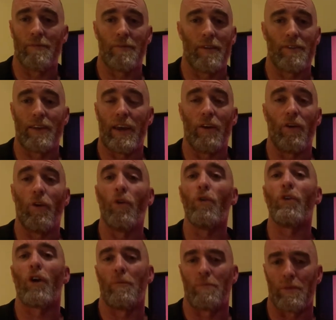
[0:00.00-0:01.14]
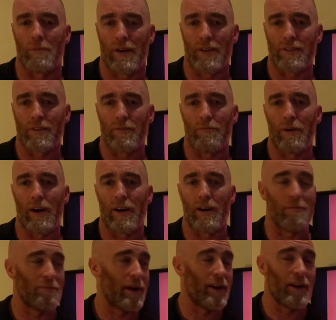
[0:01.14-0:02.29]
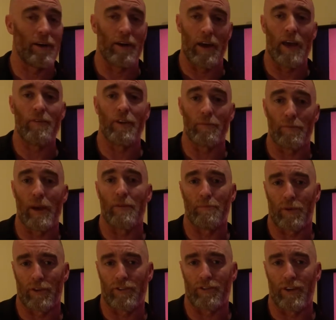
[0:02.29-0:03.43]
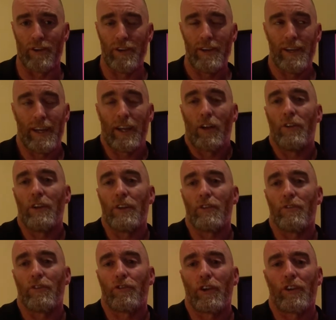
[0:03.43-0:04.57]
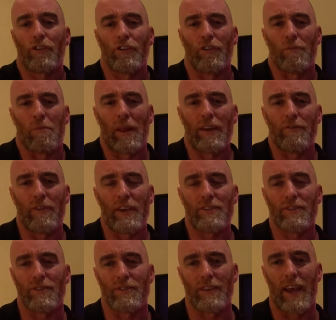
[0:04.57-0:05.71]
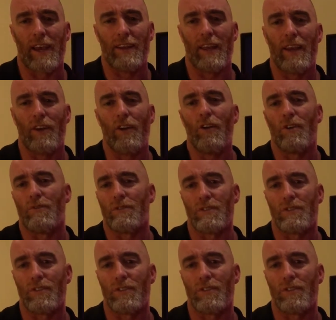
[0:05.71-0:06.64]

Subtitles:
they are all compromised by having bad posture, including the restriction of blood vessels and nerves.